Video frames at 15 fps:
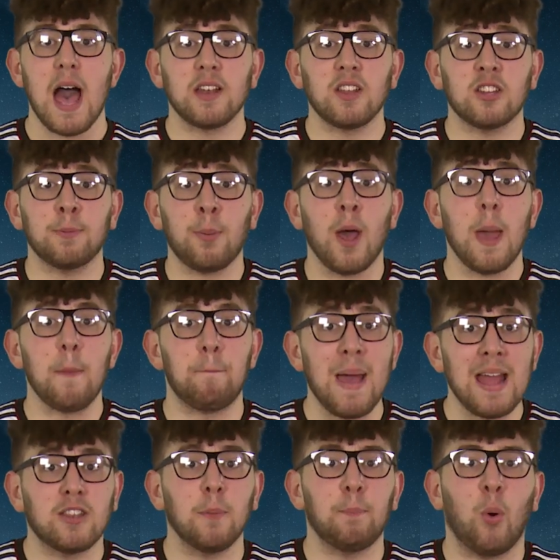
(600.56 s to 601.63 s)
and despite a
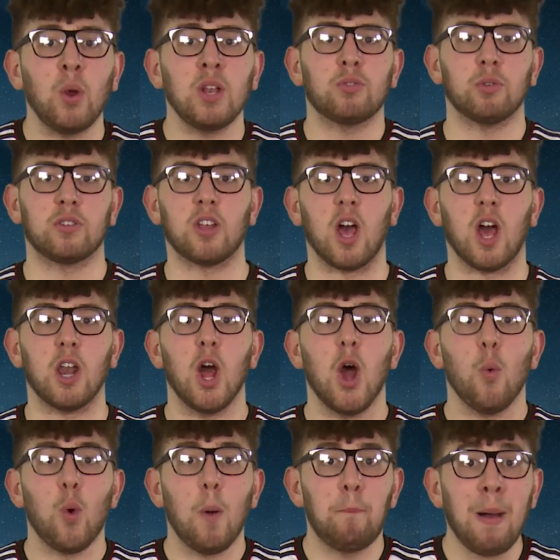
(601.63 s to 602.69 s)
better points return,
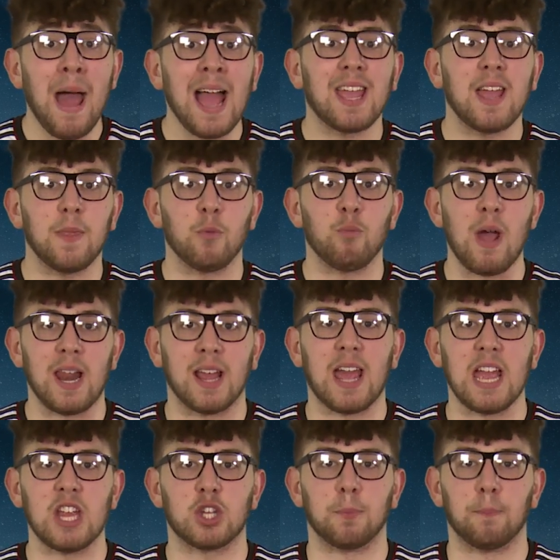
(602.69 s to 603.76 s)
were back in the
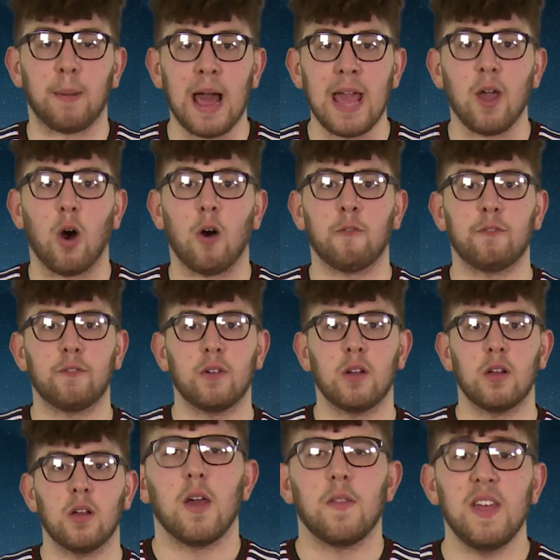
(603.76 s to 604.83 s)
relegation playoff.
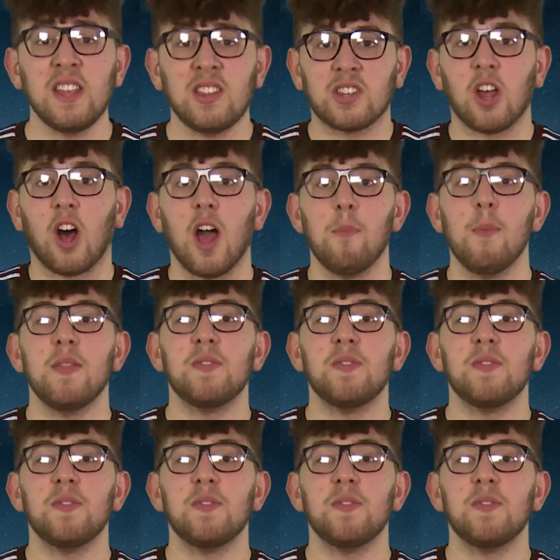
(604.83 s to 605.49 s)
This time,